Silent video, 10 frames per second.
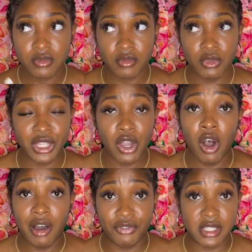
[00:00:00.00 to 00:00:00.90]
the
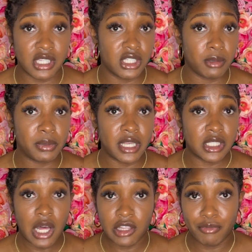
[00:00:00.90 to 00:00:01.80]
office is to place
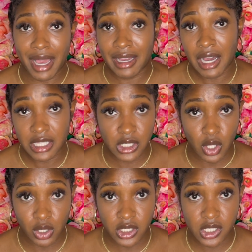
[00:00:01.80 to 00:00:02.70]
all of my
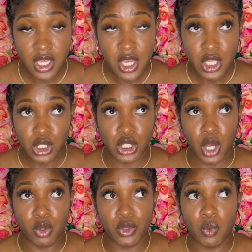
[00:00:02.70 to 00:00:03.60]
consults.
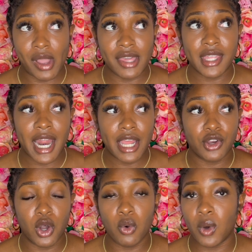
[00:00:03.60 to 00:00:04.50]
So the way that I
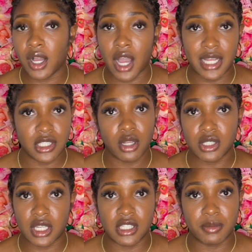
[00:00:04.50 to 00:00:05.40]
know what consults
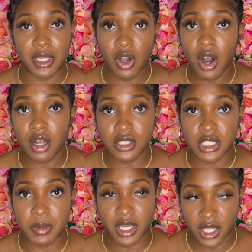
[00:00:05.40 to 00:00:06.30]
need to be called is
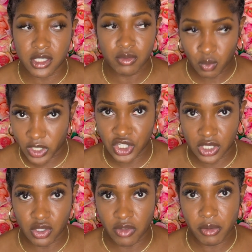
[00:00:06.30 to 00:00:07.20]
because we just
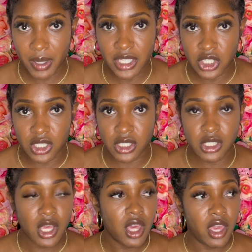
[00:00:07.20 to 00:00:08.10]
saw the patients.
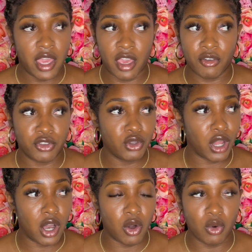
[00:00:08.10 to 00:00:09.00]
If,
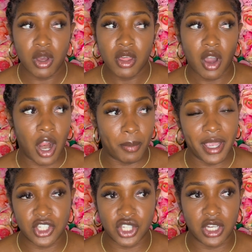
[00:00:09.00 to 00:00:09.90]
our
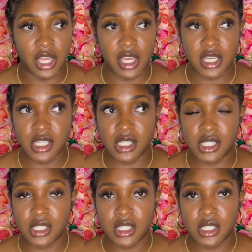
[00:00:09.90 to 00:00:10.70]
patient is